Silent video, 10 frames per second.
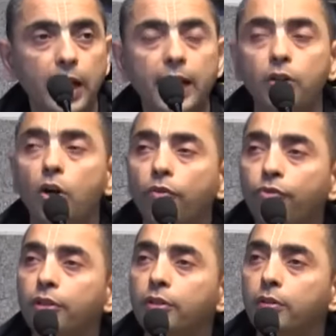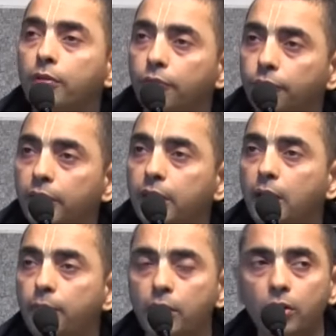And often we
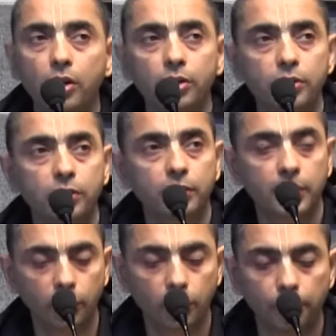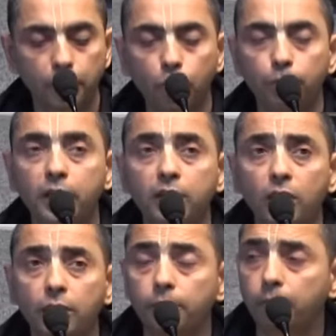come across, you know, Prabhupada
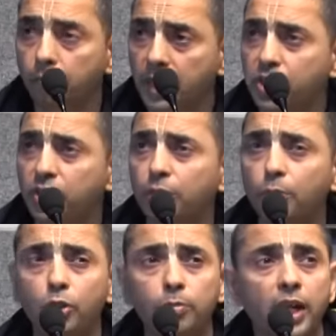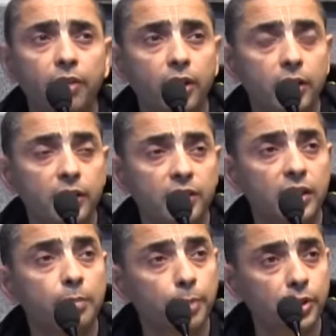mentions about Mayavadis,
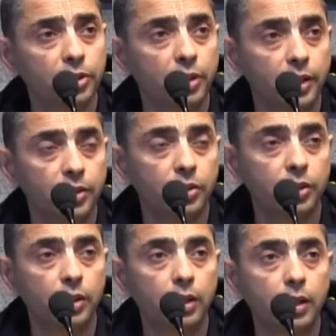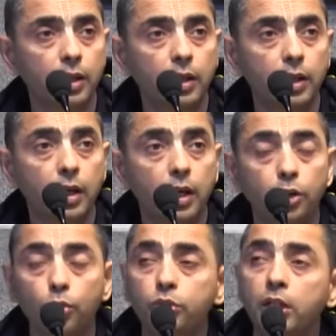impersonalist.
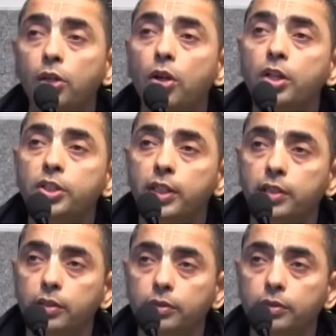using logic,